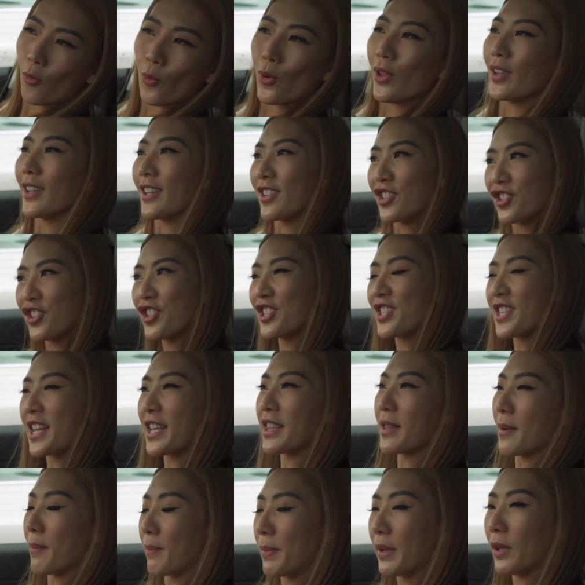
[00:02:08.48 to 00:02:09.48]
Well, let's just say
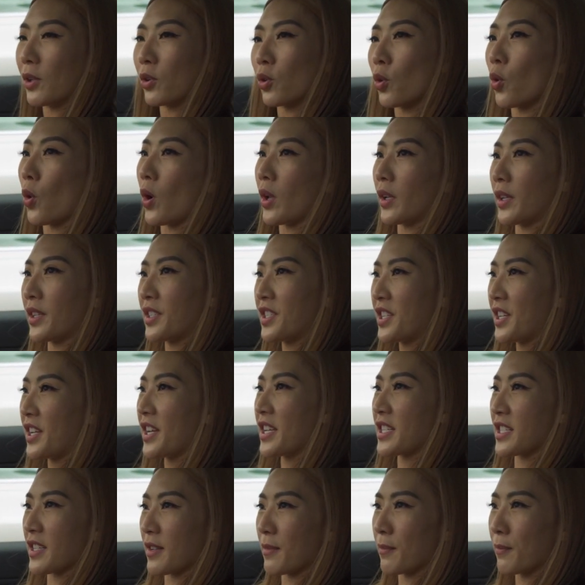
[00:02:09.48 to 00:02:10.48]
the build quality
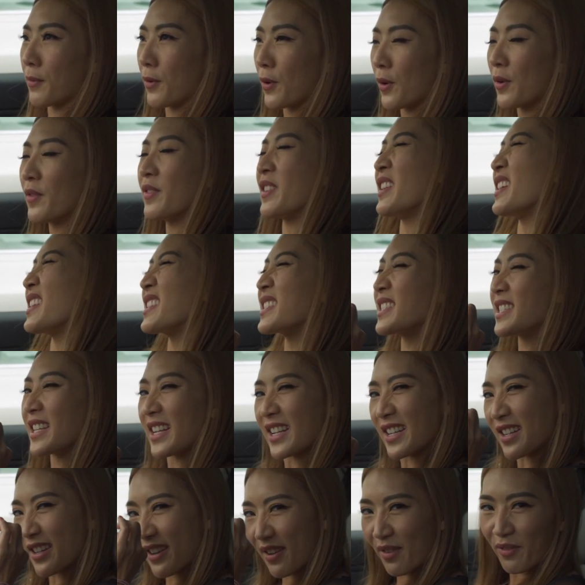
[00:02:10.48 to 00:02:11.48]
has improved
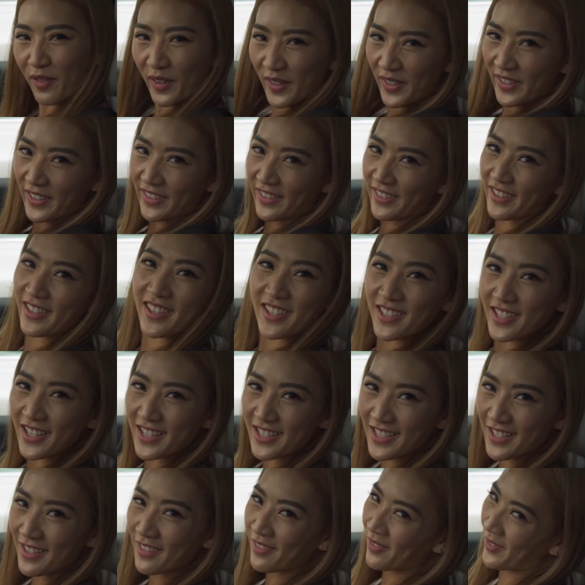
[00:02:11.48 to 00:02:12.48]
significantly
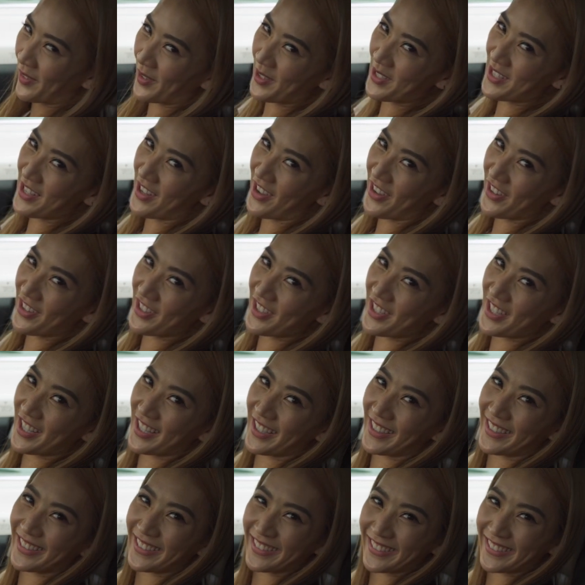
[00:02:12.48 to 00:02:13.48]
since it first launched.